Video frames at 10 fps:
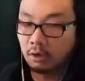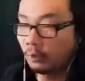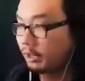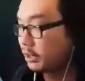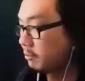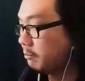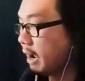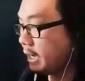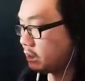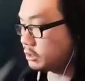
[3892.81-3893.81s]
with
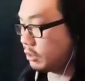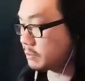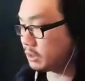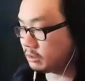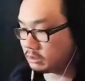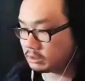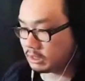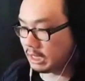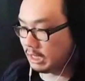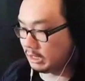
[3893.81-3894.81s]
my descriptions,
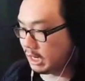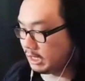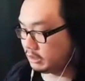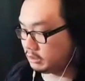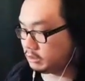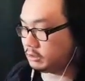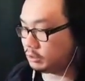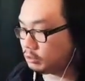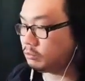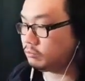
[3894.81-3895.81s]
and I
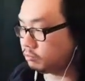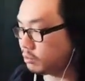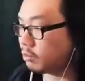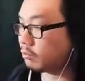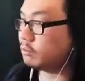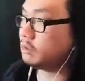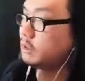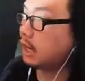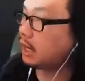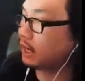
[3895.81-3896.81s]
do
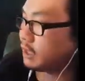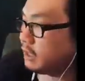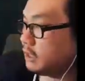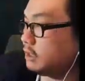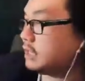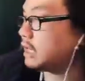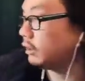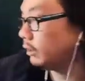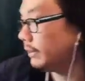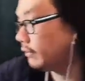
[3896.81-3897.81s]
I, I, I take a
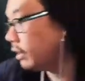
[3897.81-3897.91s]
little bit of